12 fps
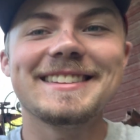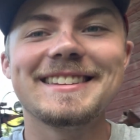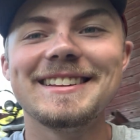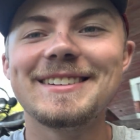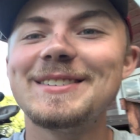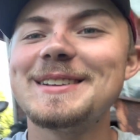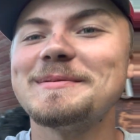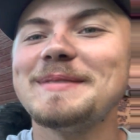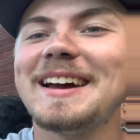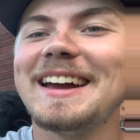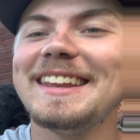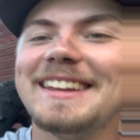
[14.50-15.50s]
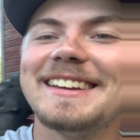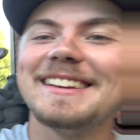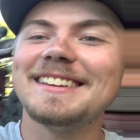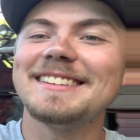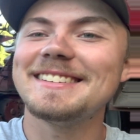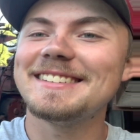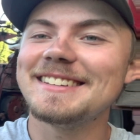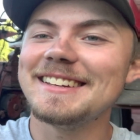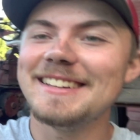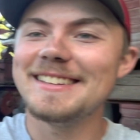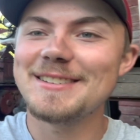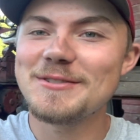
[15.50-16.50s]
look what's behind us,
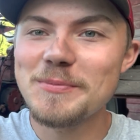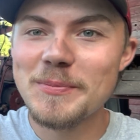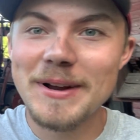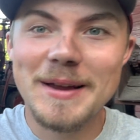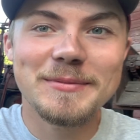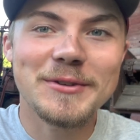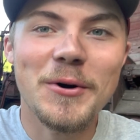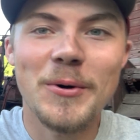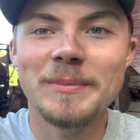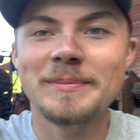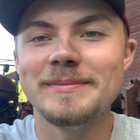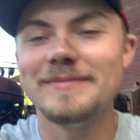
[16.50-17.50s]
the Super M's home.